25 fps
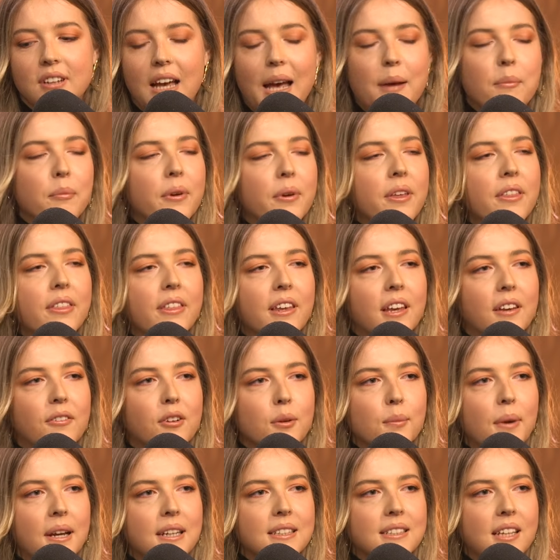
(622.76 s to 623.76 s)
empathy
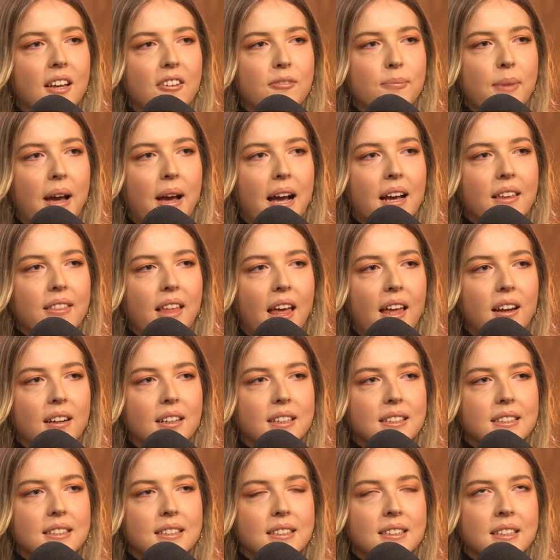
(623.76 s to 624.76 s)
for myself back then
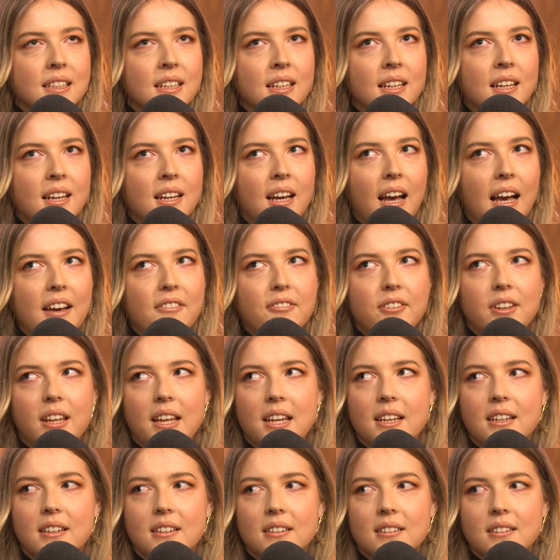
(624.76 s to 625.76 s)
because I feel
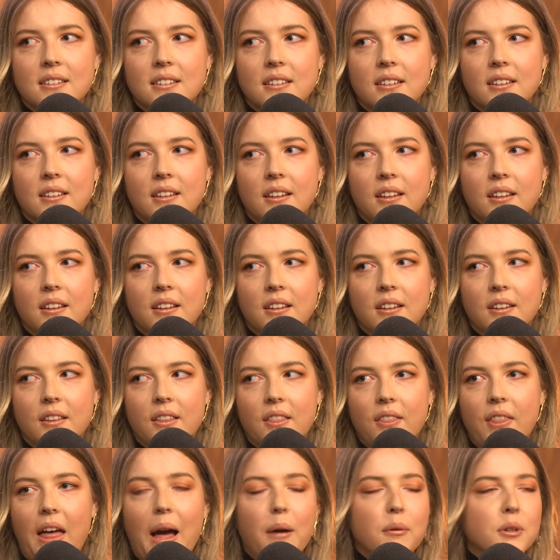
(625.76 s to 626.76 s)
like
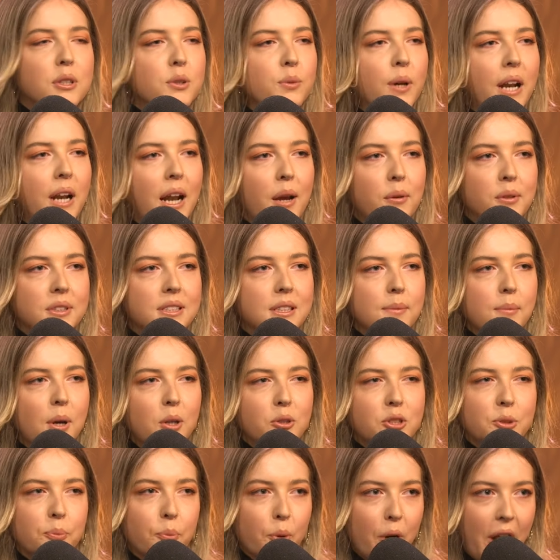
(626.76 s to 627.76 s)
that was when I was the
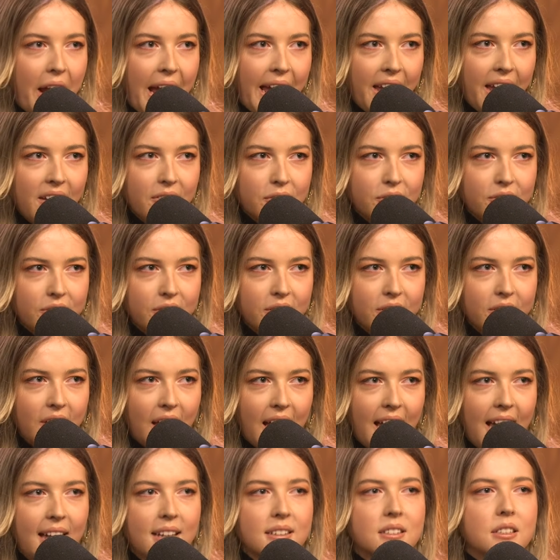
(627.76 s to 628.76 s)
most brave.
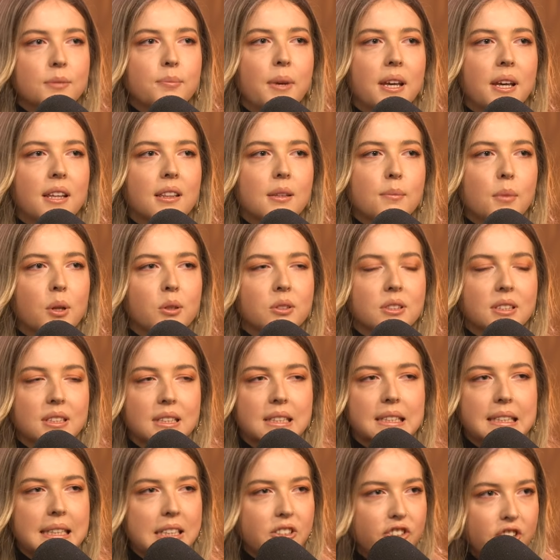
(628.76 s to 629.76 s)
I had to make the most
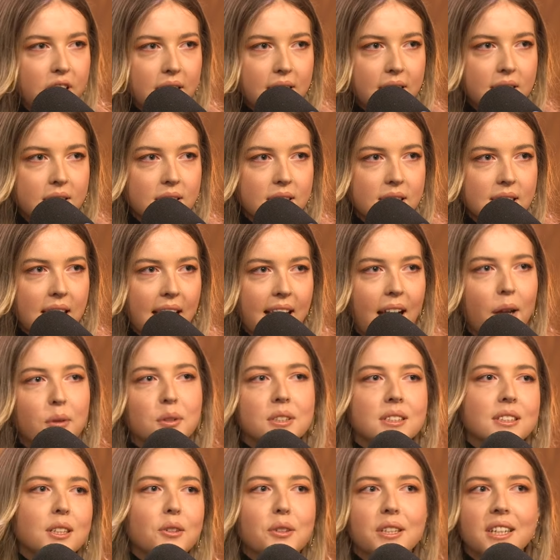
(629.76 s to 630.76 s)
decisions, and I
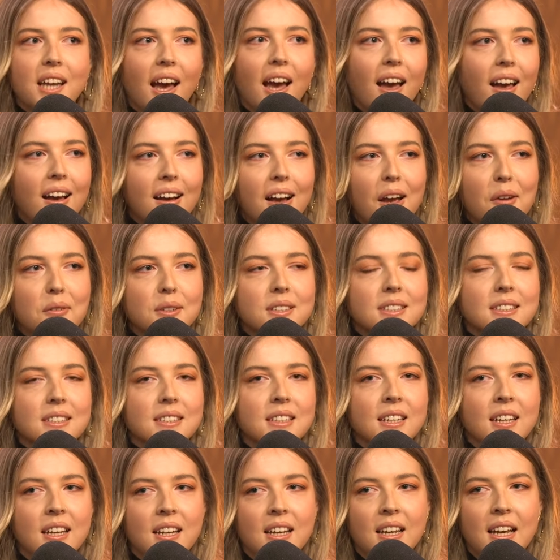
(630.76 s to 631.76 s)
was so young. I
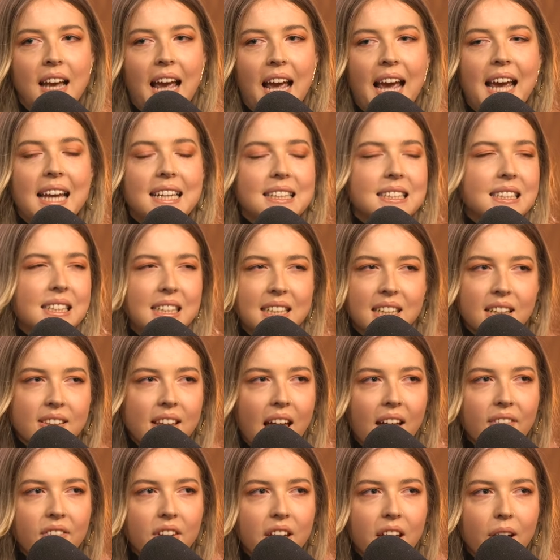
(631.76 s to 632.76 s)
was eighteen in
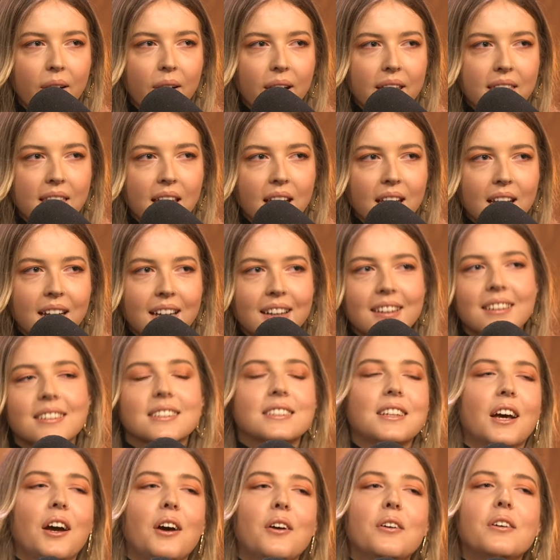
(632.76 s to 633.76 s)
that video, I think.
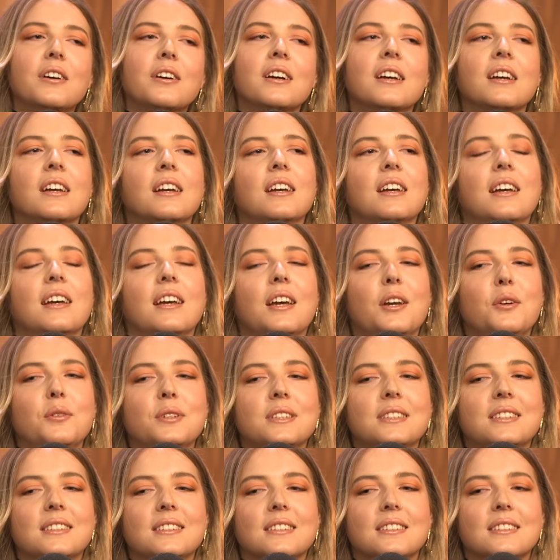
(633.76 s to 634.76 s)
So it
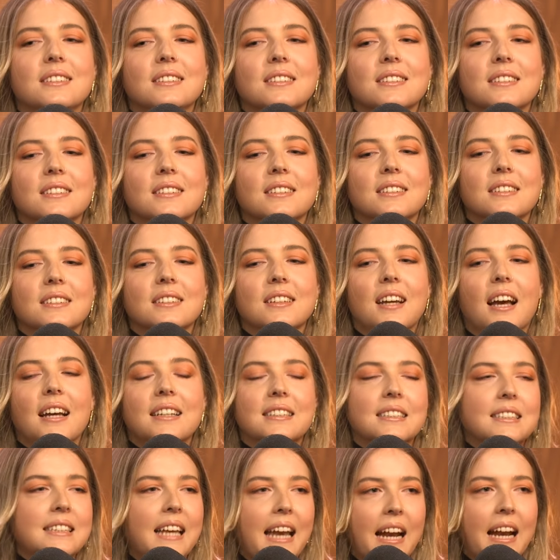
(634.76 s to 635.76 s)
was a
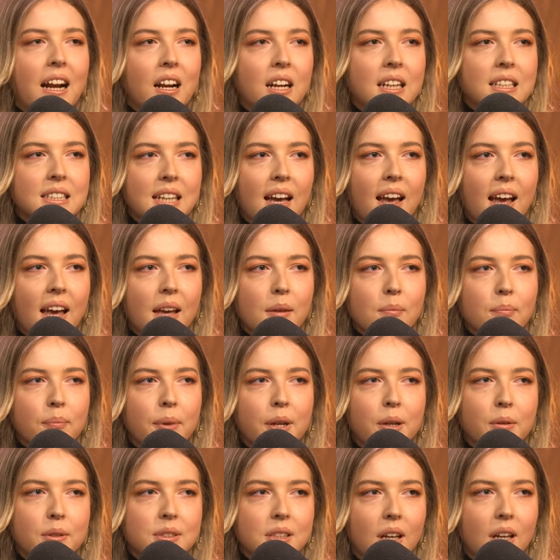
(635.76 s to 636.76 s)
scary time,
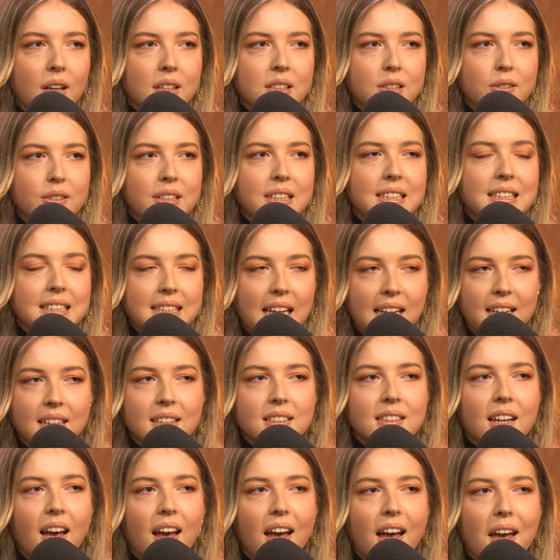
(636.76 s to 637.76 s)
but it was also an
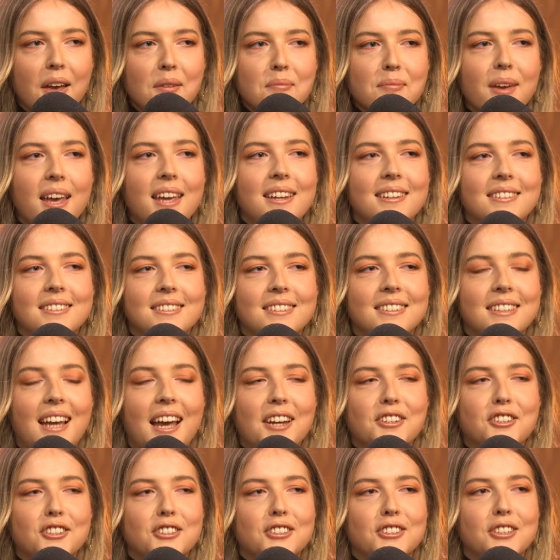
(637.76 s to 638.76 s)
exciting time, and
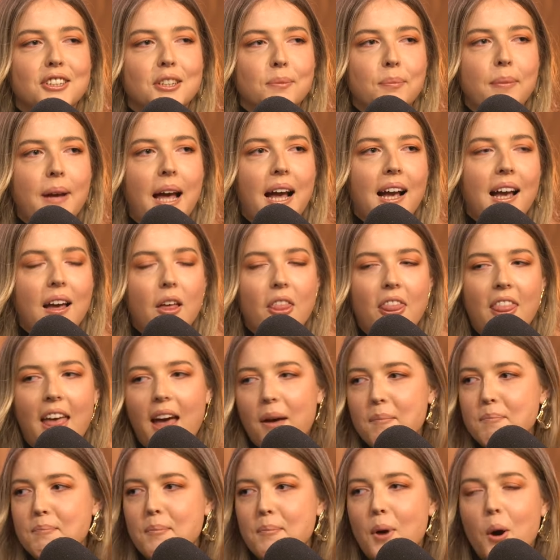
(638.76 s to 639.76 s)
I just look back on
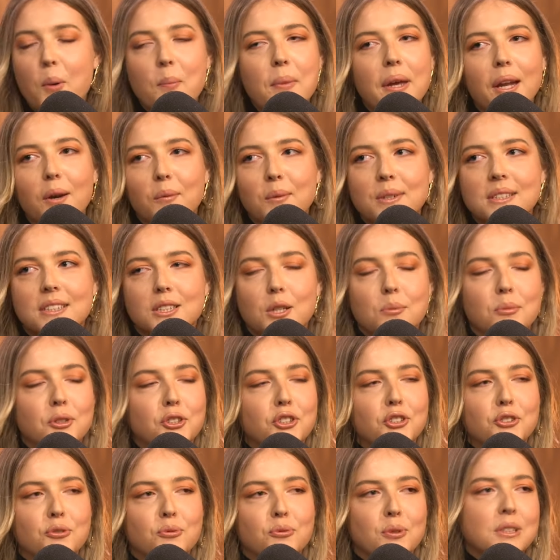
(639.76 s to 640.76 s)
that moment with so
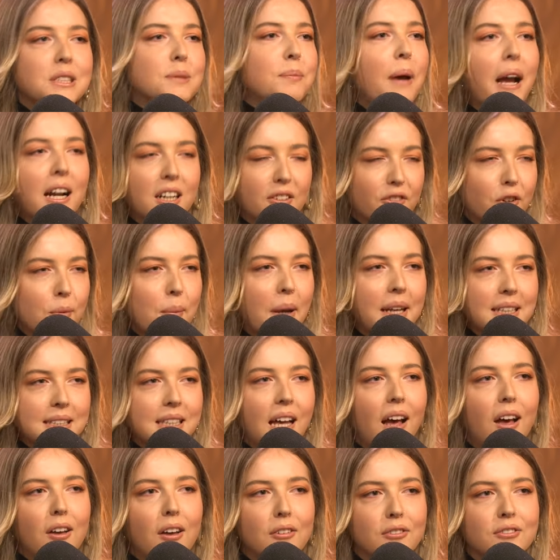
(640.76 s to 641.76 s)
much respect for
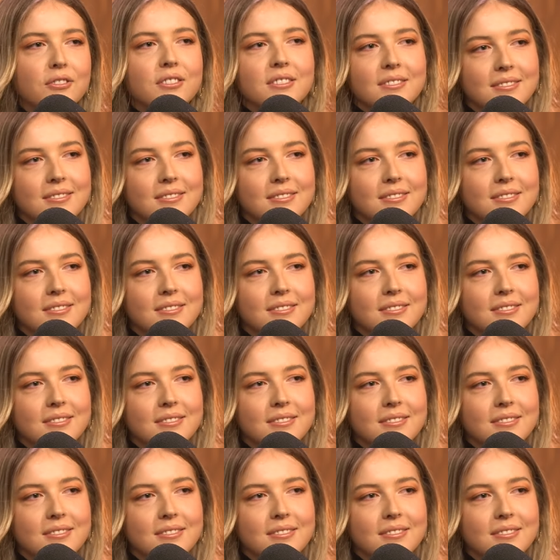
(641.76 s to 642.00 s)
myself.